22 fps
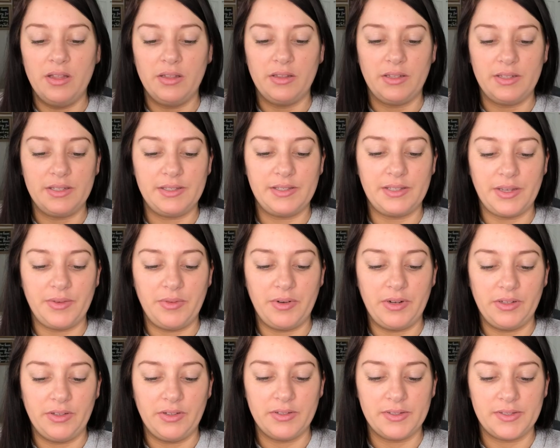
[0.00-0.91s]
Let's see what
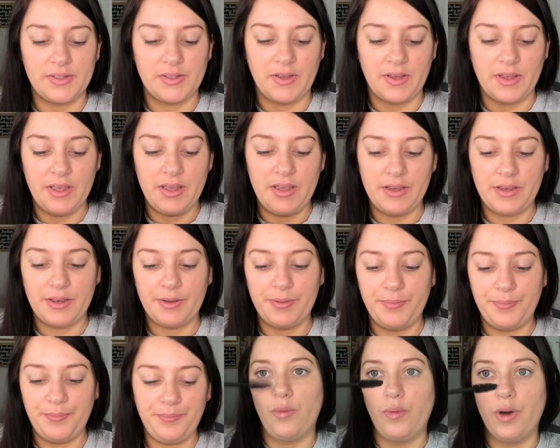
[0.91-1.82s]
it looks like.
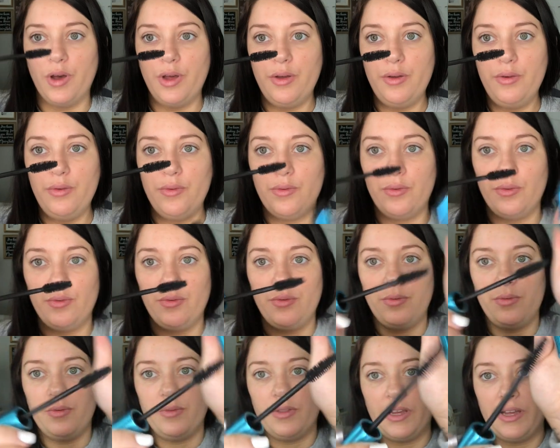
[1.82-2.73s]

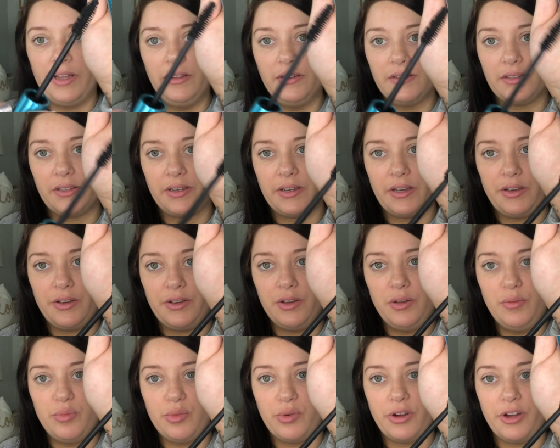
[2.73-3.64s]
Whoa, that looks like a
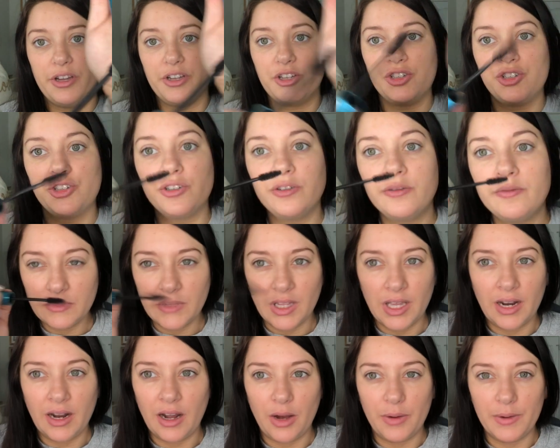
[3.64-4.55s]
good brush.
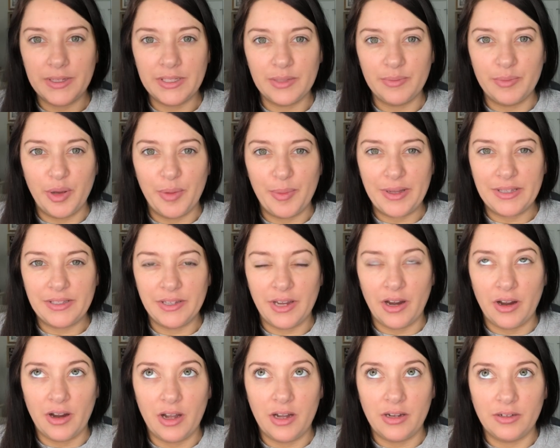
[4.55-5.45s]
And I always smell
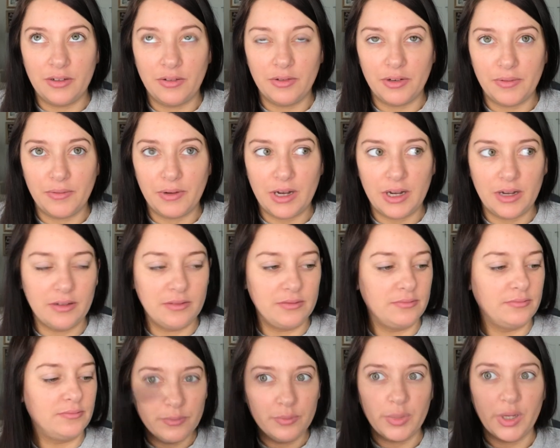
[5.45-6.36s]
mascara. I don't know why.
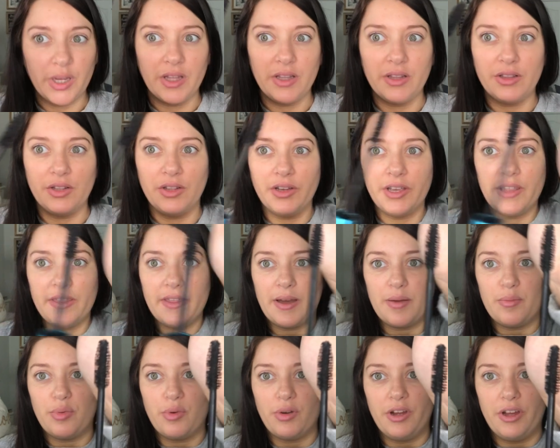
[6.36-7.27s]
But look at
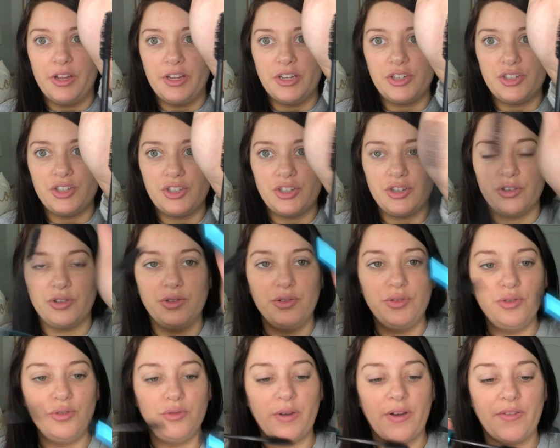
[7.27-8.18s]
that brush.
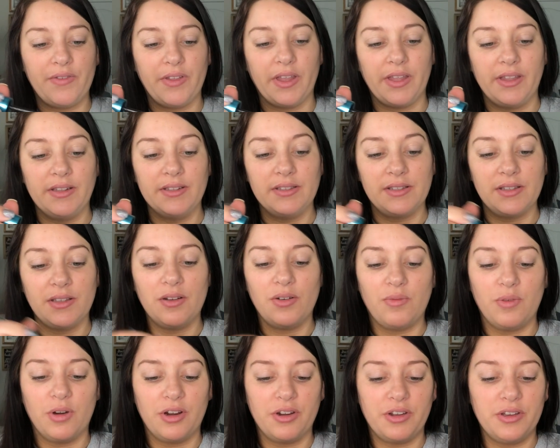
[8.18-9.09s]
Ooh, I feel like this is going to
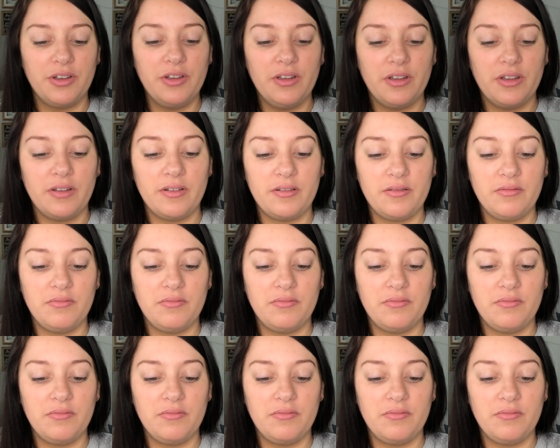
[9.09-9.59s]
work good.